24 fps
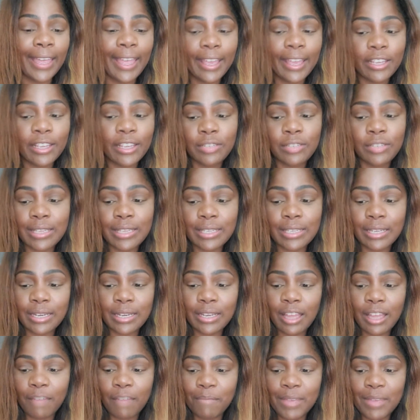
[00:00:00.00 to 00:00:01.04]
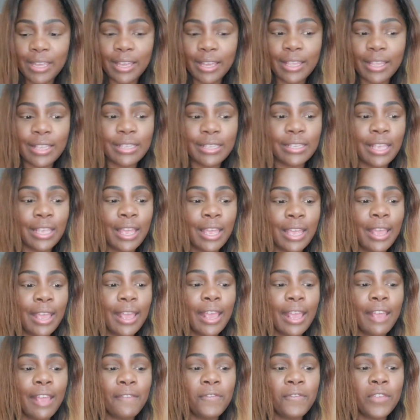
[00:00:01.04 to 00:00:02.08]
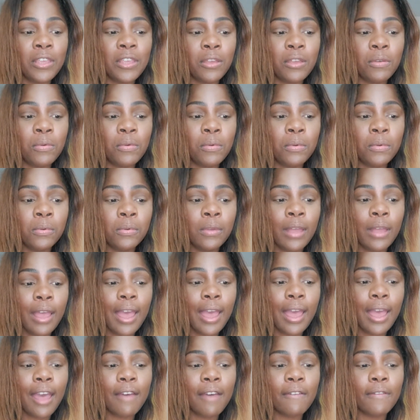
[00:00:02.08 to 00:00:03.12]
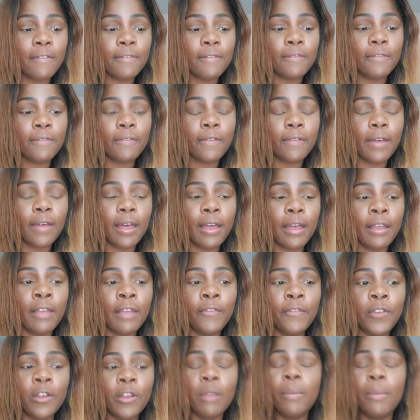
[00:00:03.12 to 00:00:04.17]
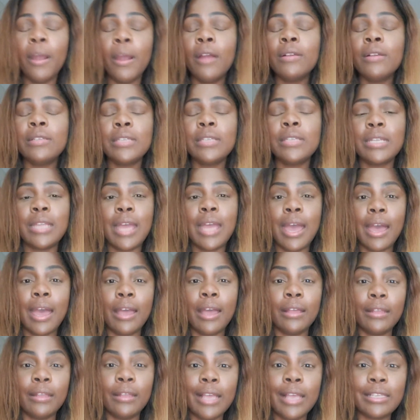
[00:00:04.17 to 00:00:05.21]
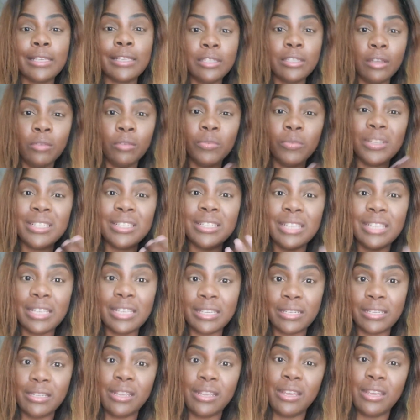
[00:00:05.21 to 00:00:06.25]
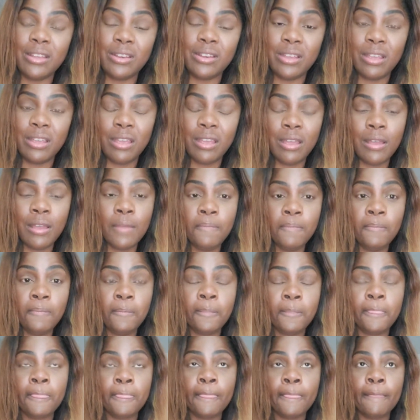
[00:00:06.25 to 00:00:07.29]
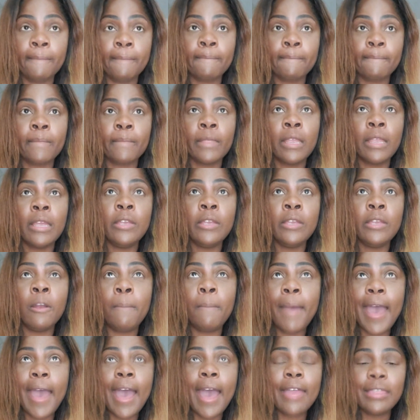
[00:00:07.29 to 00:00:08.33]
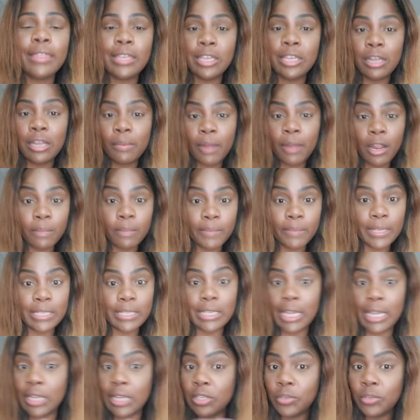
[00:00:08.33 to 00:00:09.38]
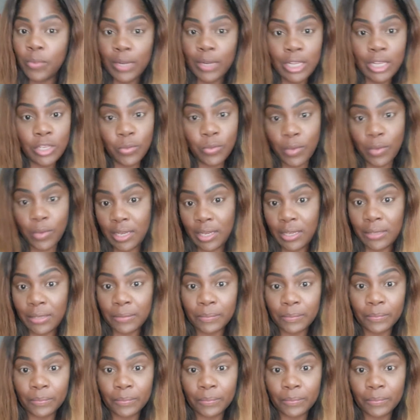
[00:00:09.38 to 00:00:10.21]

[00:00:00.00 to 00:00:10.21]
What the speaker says: stress it enough because if you're a person that has still resisted your path and your purpose in 2020,